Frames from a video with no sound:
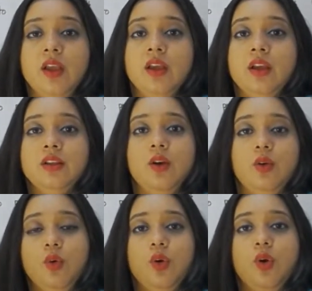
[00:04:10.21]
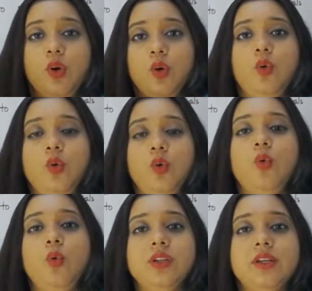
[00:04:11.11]
Now,
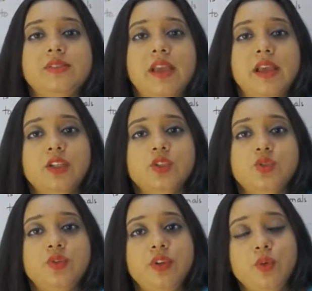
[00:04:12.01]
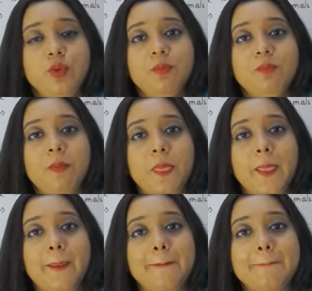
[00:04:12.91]
what exactly should we do?
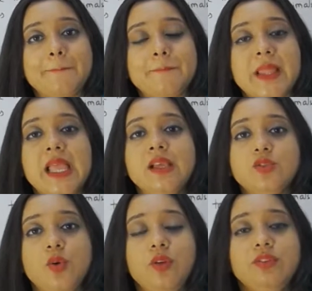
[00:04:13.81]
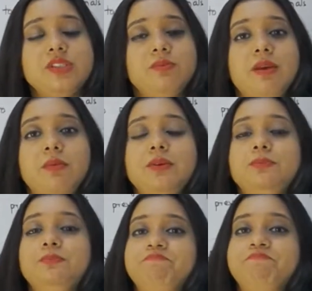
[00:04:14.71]
So always remember,
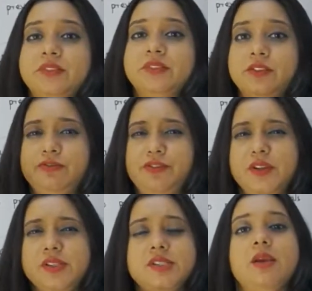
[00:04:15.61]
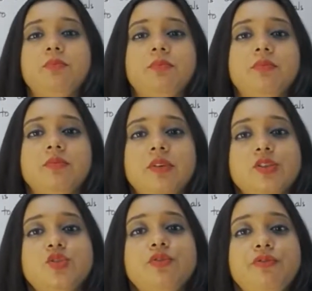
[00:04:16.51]
first step is
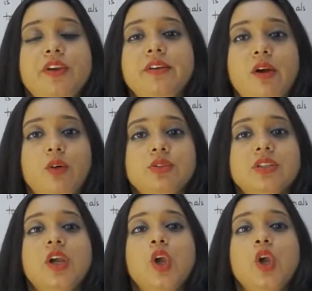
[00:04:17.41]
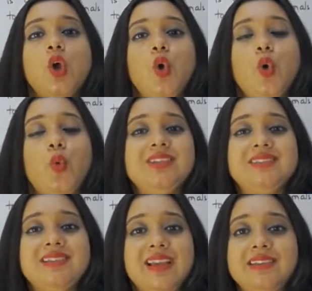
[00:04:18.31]
to figure out which
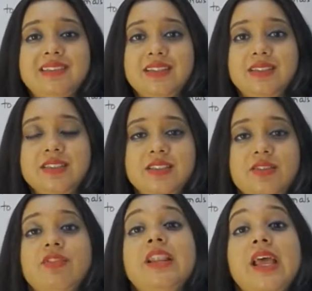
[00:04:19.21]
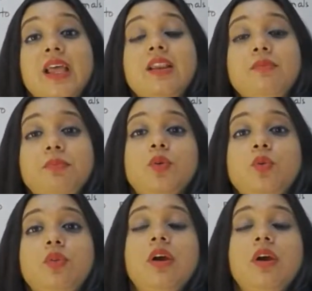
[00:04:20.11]
sentence will help you